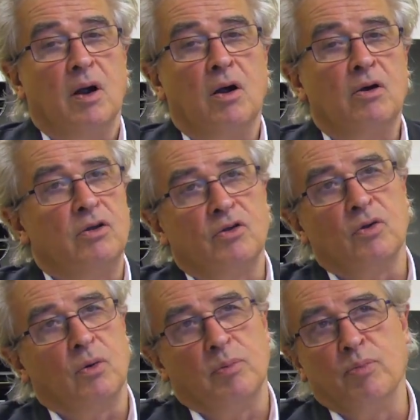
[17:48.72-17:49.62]
art is
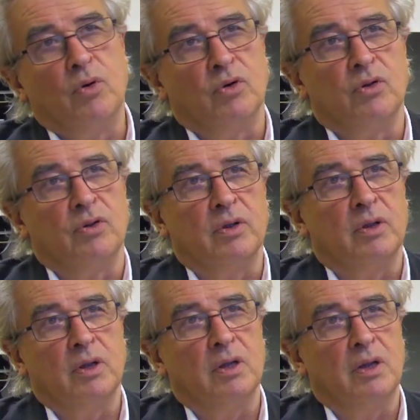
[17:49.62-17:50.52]
so important
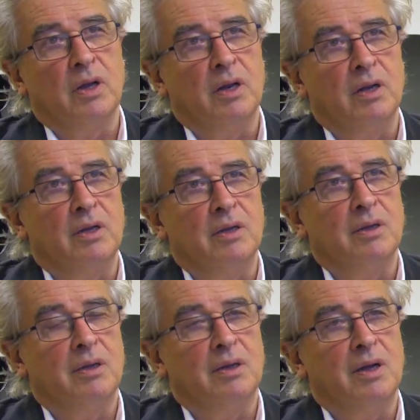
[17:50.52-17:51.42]
in
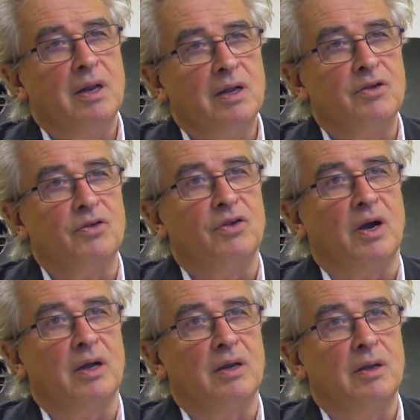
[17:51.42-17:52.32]
any
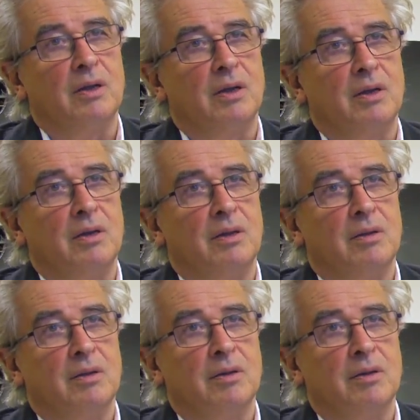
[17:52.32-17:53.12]
society, and